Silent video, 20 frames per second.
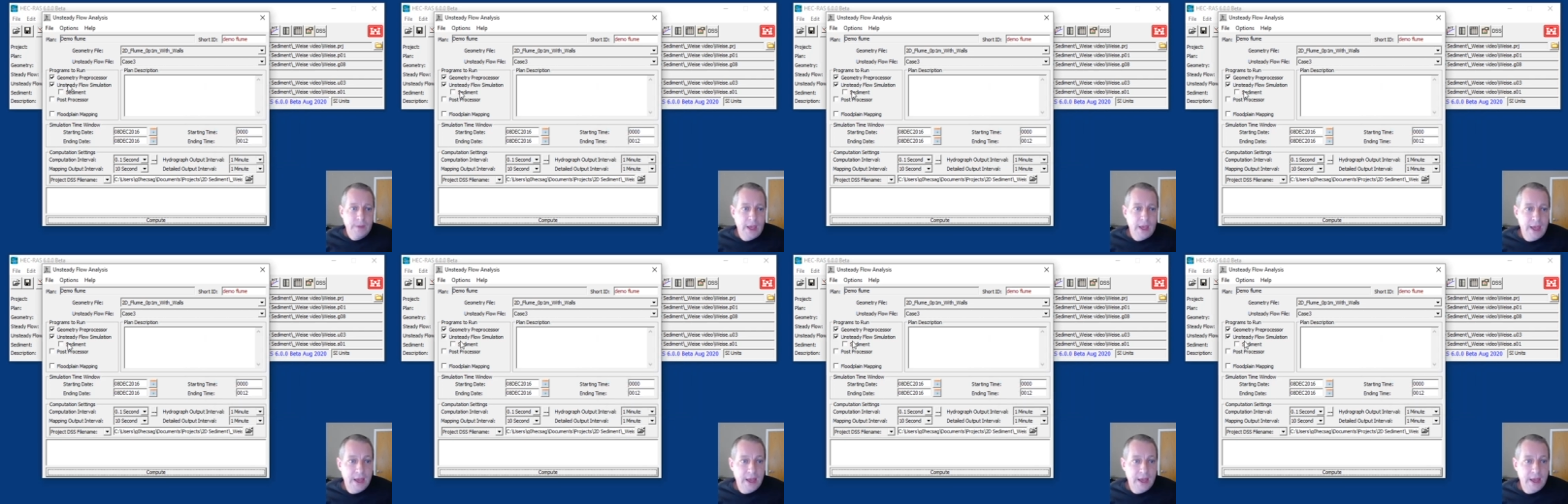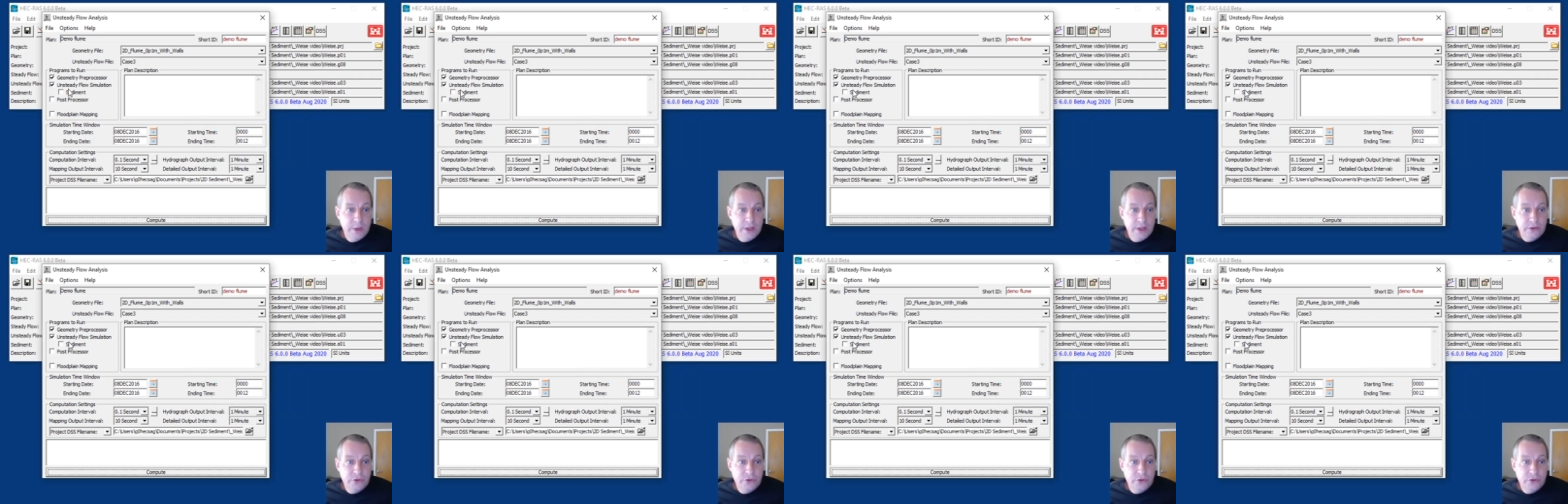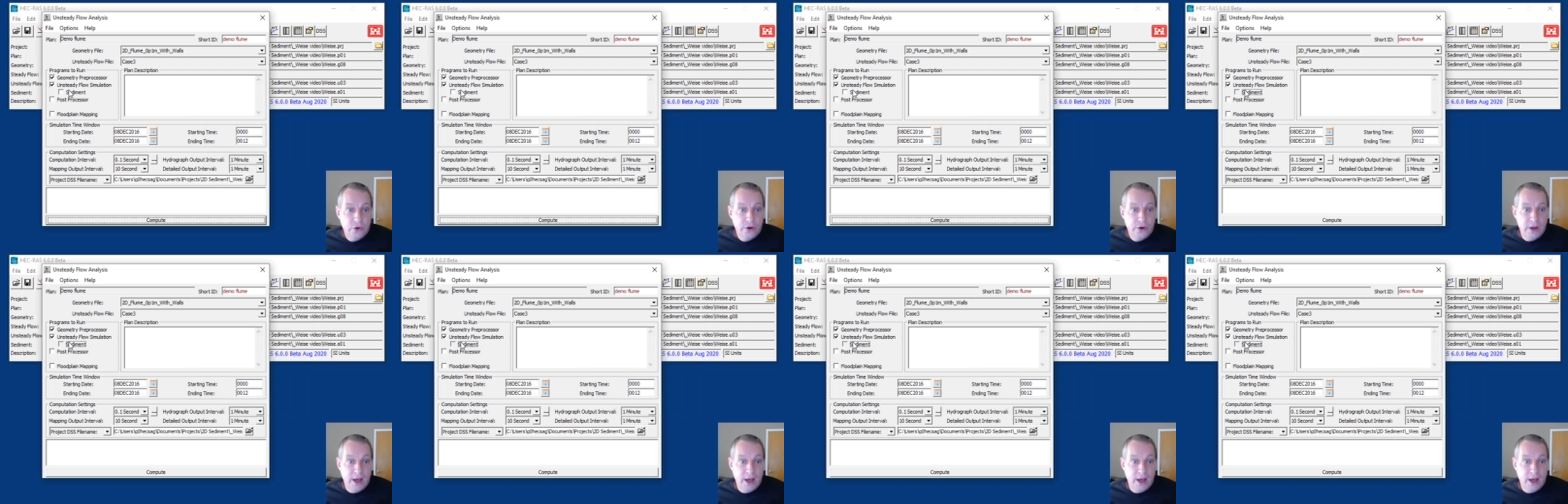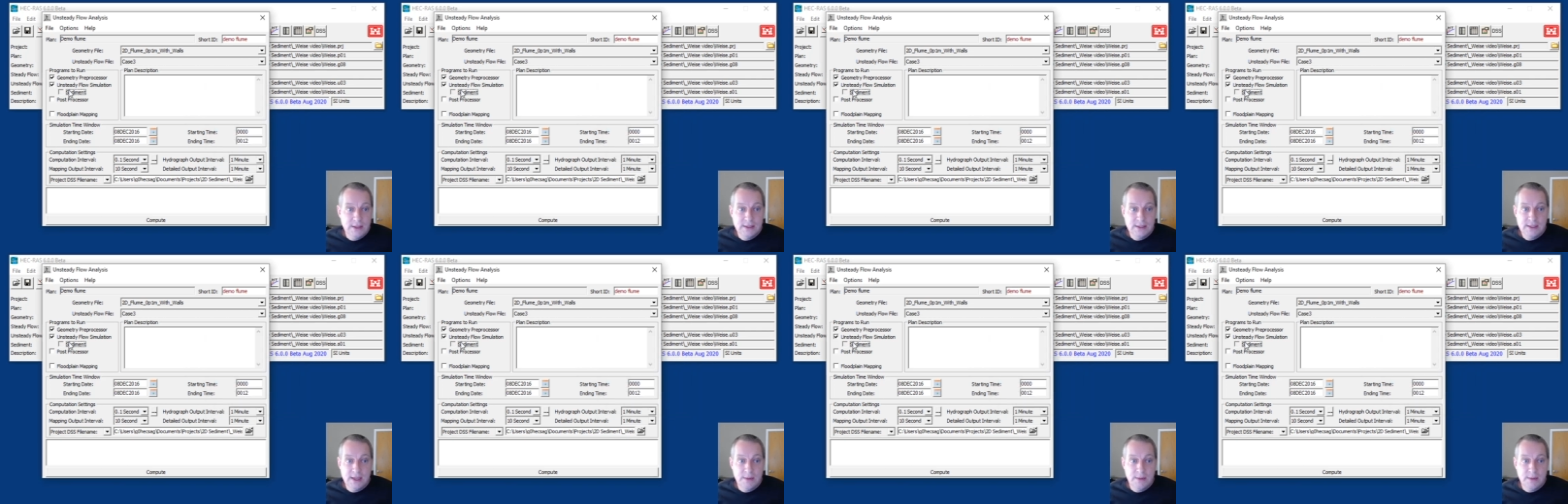And we'll turn
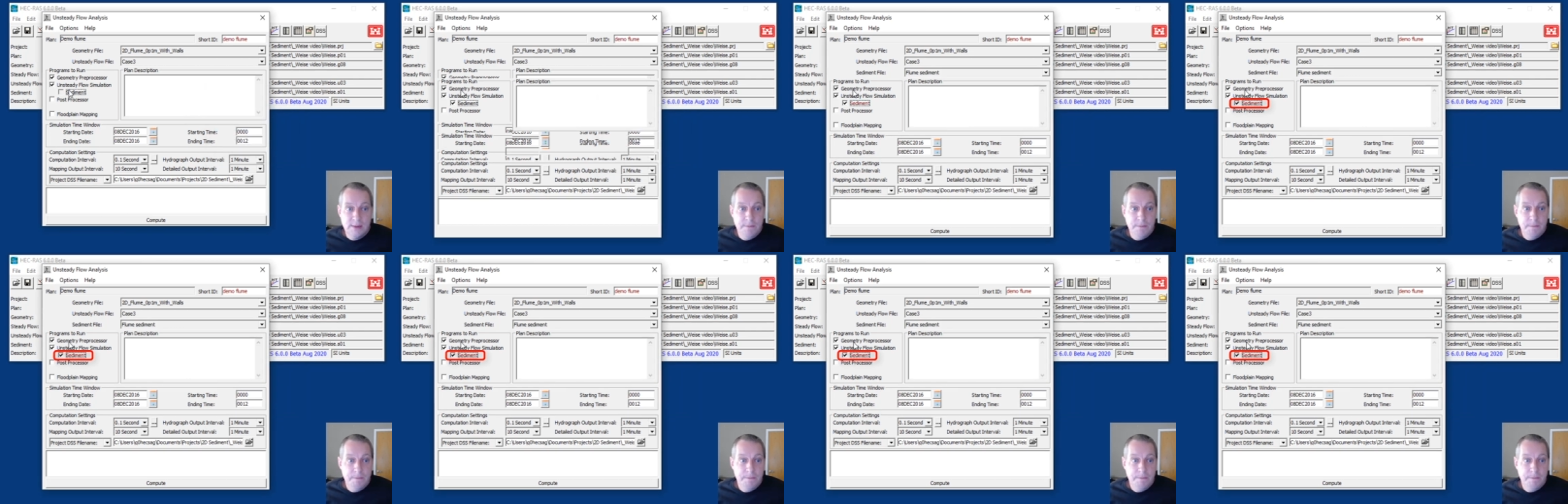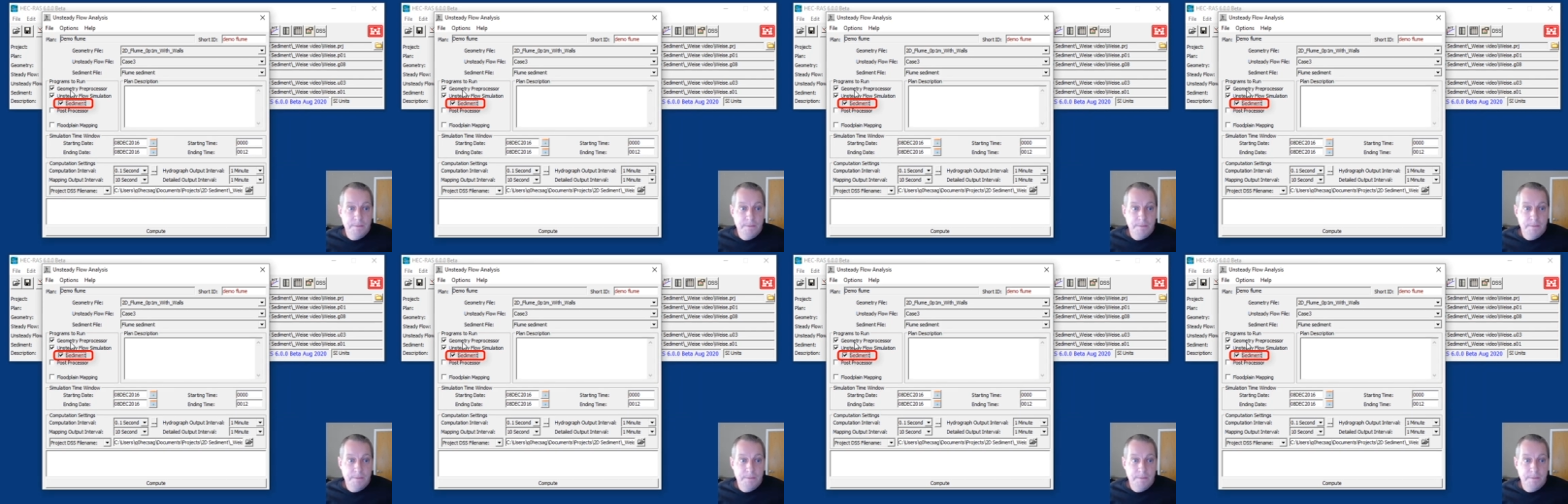on sediment.